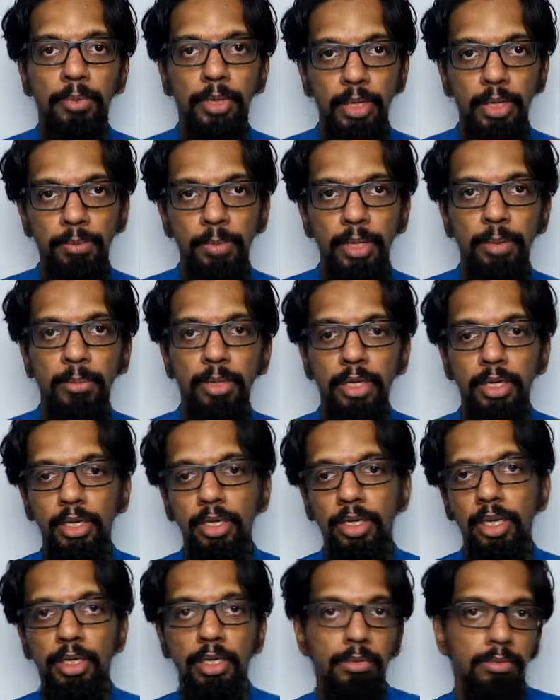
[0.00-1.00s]
it may
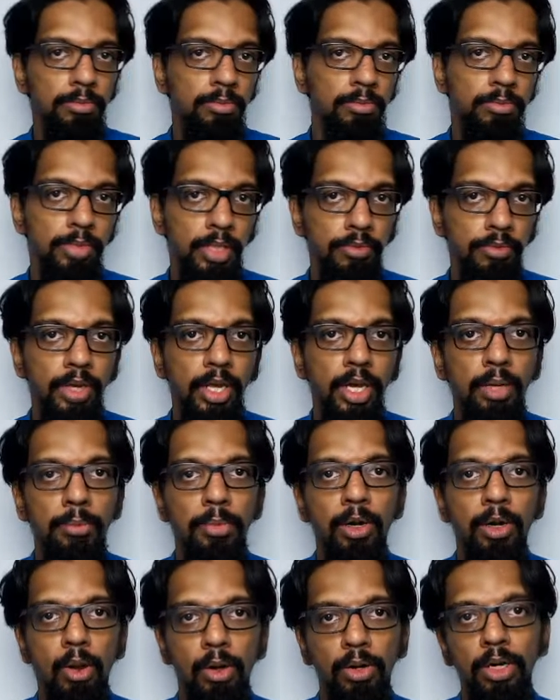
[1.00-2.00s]
be
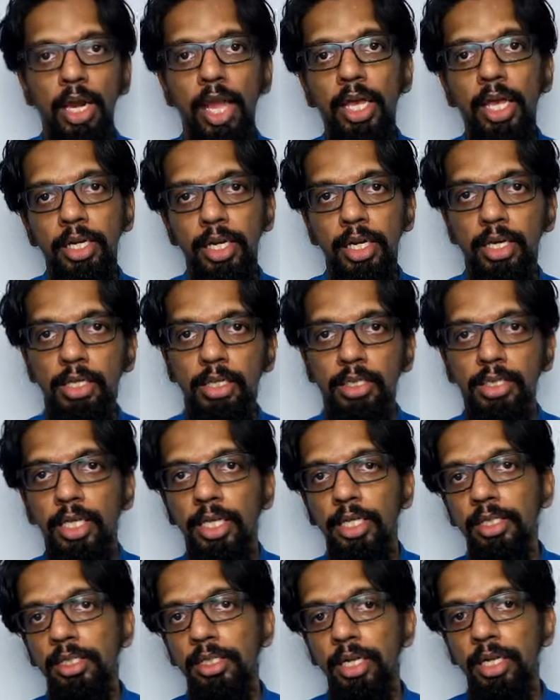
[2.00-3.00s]
available online, and
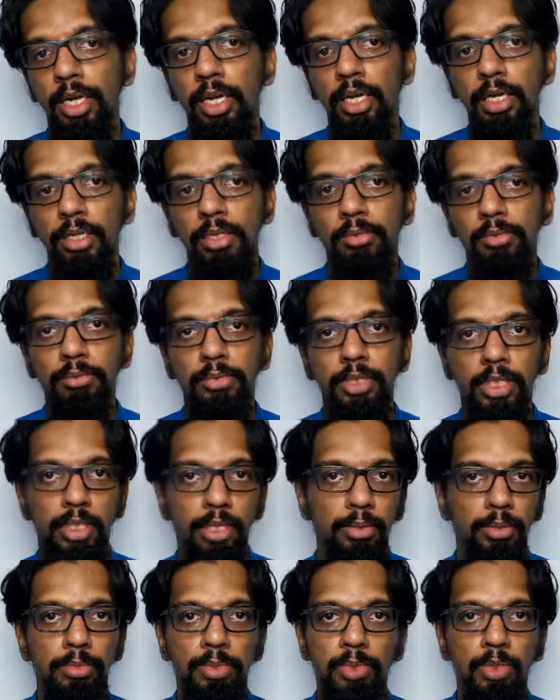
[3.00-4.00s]
then
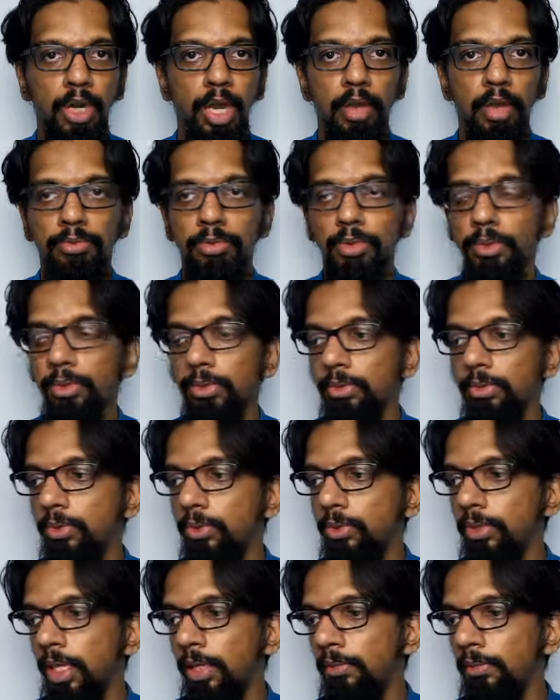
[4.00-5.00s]
you'll have to
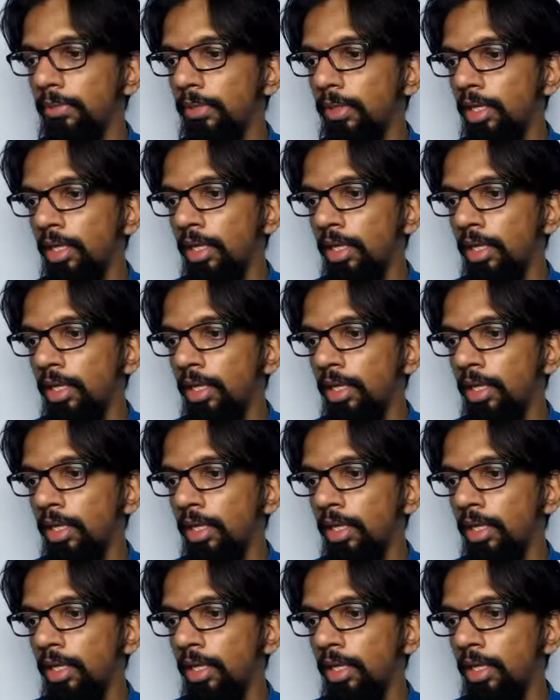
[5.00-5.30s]
do them.